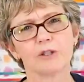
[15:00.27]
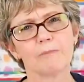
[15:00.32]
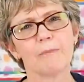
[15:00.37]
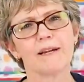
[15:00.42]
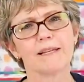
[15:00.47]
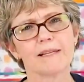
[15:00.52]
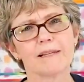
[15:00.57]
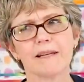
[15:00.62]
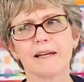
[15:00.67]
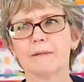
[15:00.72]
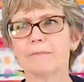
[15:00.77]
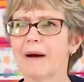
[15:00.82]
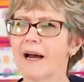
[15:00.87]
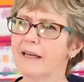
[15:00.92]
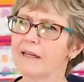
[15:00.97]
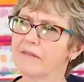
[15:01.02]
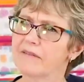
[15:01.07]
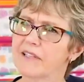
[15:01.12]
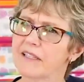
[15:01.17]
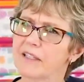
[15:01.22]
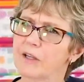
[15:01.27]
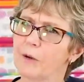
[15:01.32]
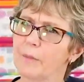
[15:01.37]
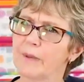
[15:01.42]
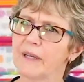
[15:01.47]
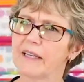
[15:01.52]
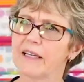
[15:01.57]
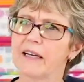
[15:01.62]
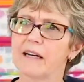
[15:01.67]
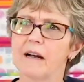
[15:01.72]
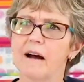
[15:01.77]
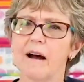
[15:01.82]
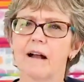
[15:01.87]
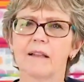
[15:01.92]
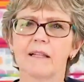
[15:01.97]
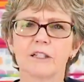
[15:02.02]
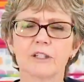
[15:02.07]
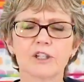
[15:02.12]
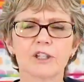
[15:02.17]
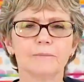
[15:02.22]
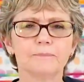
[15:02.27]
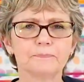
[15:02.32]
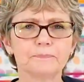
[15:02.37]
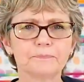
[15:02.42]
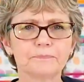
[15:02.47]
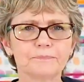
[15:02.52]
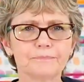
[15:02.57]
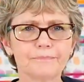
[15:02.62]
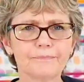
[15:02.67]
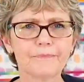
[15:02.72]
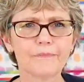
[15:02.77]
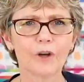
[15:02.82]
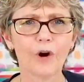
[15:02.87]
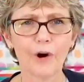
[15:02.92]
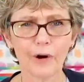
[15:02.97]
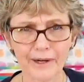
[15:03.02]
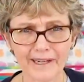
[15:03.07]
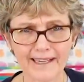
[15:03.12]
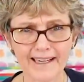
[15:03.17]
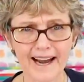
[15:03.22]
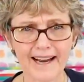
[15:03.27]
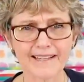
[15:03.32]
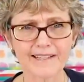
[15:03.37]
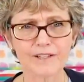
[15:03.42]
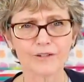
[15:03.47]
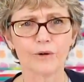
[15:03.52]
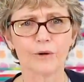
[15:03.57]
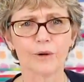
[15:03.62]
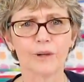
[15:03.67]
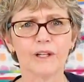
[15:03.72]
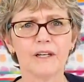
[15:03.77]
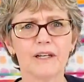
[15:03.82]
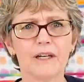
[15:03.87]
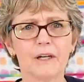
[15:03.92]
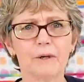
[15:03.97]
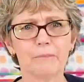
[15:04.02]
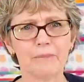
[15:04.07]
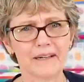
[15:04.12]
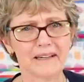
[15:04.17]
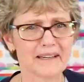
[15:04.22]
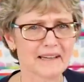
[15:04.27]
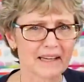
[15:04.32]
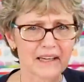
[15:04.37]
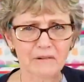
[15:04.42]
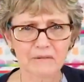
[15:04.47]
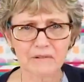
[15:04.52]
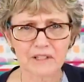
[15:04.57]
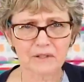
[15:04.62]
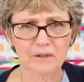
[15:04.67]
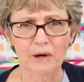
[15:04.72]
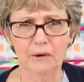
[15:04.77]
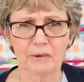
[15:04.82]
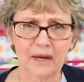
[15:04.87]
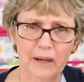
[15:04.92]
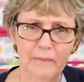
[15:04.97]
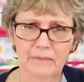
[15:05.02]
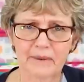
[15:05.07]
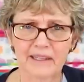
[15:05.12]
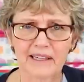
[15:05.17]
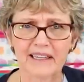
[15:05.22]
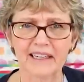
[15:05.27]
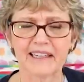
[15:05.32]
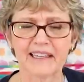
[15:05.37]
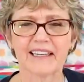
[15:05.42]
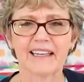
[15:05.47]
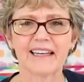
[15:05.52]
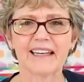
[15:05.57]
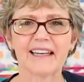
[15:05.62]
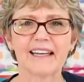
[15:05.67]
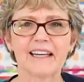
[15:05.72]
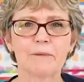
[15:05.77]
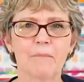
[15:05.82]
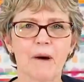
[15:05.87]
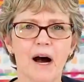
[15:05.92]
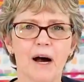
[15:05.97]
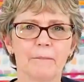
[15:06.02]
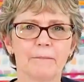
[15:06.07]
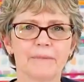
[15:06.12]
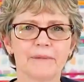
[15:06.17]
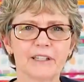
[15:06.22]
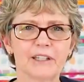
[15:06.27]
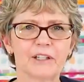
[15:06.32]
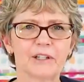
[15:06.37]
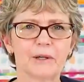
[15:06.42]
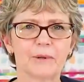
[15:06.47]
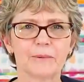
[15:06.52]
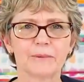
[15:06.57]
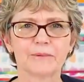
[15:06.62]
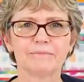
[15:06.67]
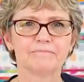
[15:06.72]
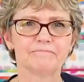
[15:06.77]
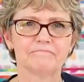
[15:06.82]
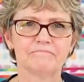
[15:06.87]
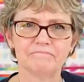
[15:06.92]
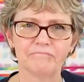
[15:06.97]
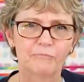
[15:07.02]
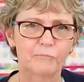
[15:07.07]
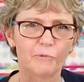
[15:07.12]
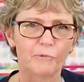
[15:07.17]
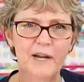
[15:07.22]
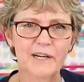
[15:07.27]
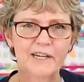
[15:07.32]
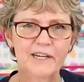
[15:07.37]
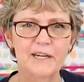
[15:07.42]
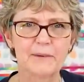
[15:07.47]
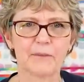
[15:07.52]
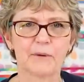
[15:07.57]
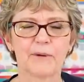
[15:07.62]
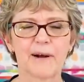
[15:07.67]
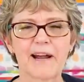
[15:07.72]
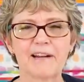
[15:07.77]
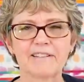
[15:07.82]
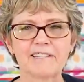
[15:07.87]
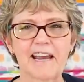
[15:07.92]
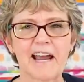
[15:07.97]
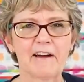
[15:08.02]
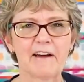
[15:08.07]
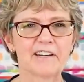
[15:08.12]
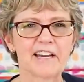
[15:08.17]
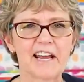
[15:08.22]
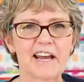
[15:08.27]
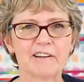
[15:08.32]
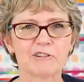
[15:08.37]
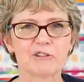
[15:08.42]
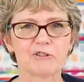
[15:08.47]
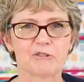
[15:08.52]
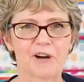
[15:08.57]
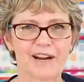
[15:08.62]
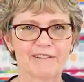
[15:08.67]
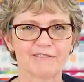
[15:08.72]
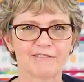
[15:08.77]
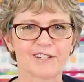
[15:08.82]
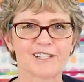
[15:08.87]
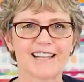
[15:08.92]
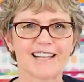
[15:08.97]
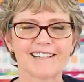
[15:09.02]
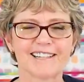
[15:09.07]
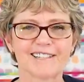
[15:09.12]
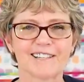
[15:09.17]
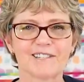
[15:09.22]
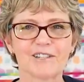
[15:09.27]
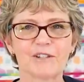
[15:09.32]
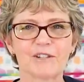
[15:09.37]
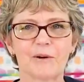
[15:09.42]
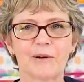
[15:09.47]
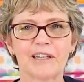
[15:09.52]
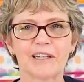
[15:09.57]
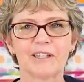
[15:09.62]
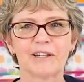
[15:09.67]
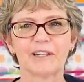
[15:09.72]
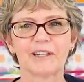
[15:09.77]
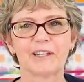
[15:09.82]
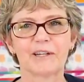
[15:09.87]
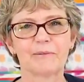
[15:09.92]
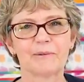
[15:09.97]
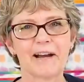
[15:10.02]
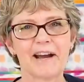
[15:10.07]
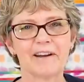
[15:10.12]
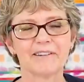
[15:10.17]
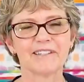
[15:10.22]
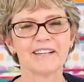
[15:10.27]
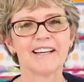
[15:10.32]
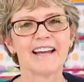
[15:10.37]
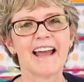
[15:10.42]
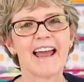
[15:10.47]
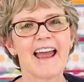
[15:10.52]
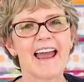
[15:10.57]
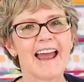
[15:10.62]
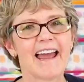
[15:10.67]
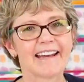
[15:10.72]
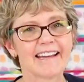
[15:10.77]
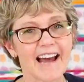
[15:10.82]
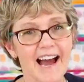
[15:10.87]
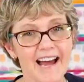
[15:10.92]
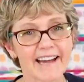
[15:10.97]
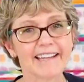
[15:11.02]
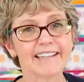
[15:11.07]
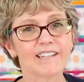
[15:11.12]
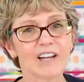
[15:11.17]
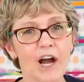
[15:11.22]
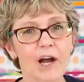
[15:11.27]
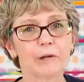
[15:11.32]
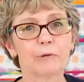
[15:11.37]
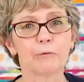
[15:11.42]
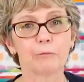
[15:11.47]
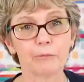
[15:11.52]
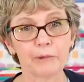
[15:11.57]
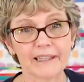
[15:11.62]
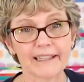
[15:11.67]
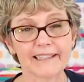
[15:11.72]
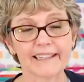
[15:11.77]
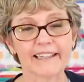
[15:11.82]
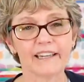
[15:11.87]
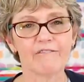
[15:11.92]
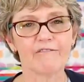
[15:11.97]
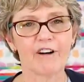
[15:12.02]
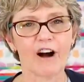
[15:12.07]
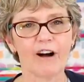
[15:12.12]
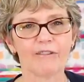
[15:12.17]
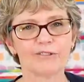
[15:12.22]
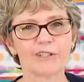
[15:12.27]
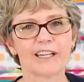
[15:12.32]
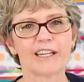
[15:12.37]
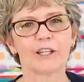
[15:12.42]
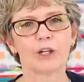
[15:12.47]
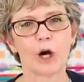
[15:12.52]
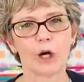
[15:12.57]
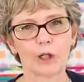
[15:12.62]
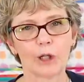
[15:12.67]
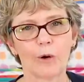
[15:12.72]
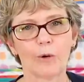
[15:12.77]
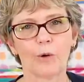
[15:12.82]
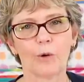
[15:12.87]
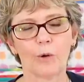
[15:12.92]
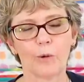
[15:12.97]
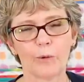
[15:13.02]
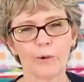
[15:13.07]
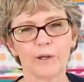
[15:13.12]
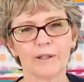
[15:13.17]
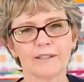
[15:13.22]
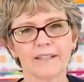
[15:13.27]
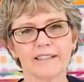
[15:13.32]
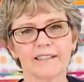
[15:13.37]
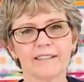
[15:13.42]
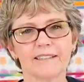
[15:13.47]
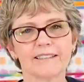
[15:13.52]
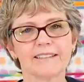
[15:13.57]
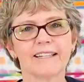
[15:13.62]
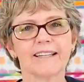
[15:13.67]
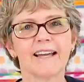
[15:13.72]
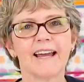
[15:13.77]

My son might have still been in college or in high school, but he was grown up and he didn't need mom, you know, running him around town. He had his driver's license so he could get around. And I had gotten really involved in our local quilt guild.